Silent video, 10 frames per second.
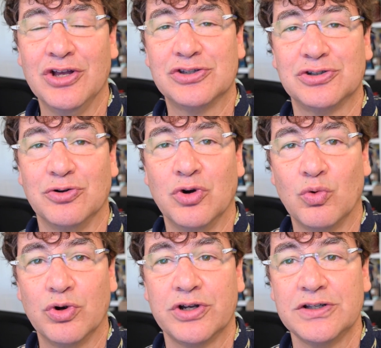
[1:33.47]
So
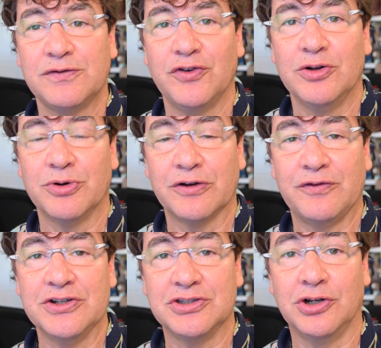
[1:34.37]
workers feel more
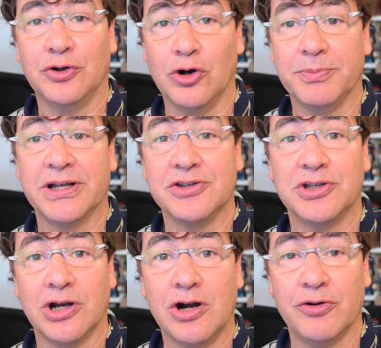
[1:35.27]
efficient at home because
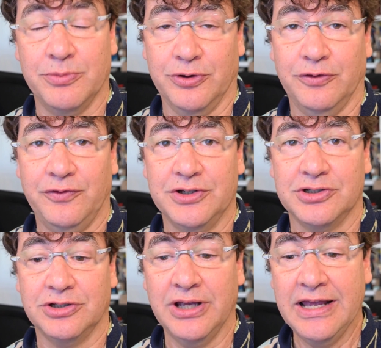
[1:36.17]
they are more
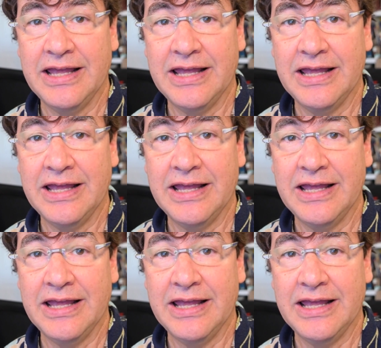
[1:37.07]
efficient.